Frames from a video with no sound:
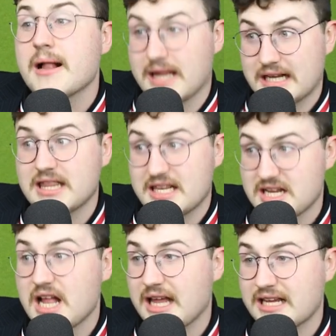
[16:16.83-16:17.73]

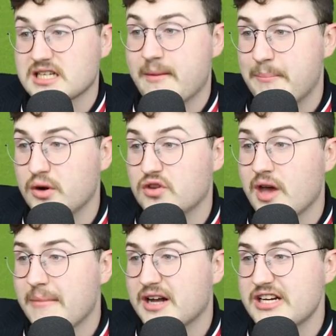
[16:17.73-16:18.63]

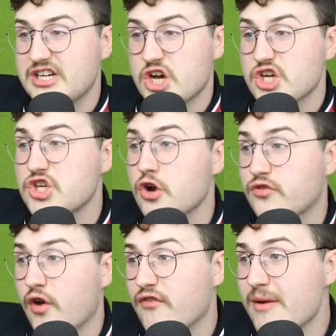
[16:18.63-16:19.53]
McLeish.
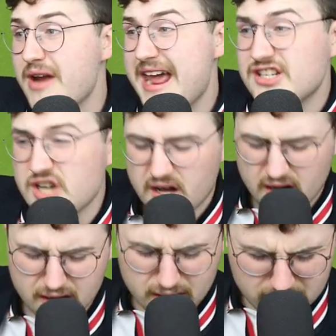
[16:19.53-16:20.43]
Shoot. From range.
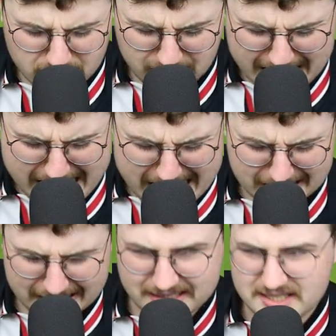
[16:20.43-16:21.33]
Oh,
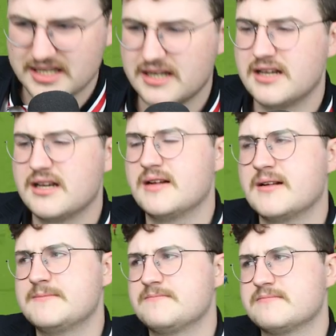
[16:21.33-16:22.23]
Alex.
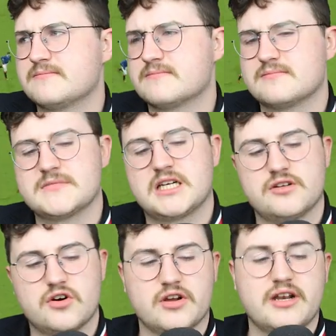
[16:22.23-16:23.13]

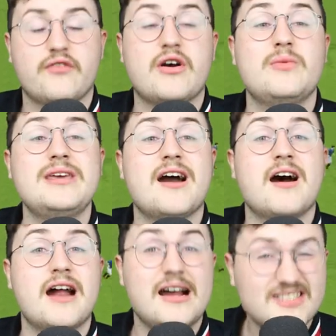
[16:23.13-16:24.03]
Not good enough. And we
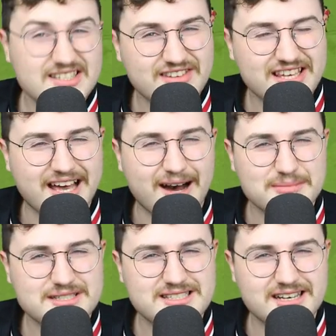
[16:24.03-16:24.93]
are out of the
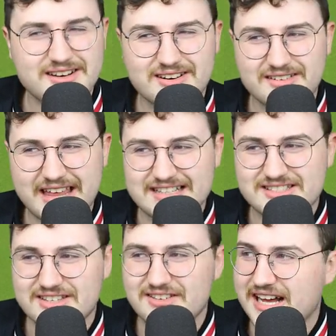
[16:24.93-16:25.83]
cup. So
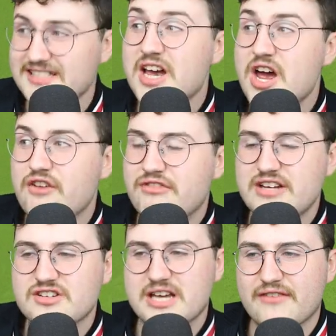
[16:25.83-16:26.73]
that's good. As
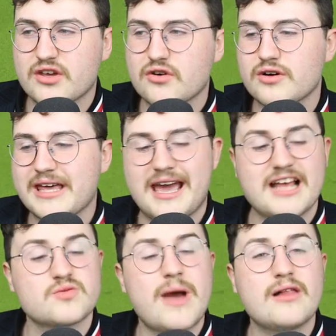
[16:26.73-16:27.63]
Rangers have the goal kick.
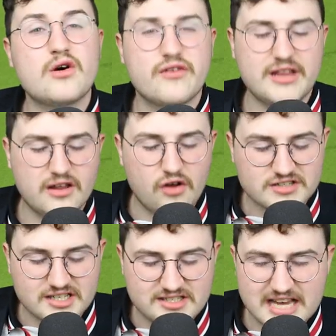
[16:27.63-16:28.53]
It's well over the
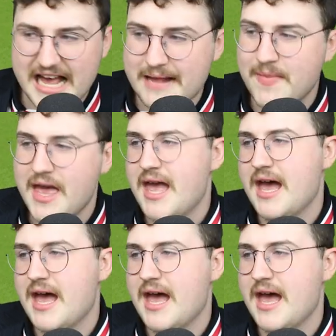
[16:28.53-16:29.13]
allotted time.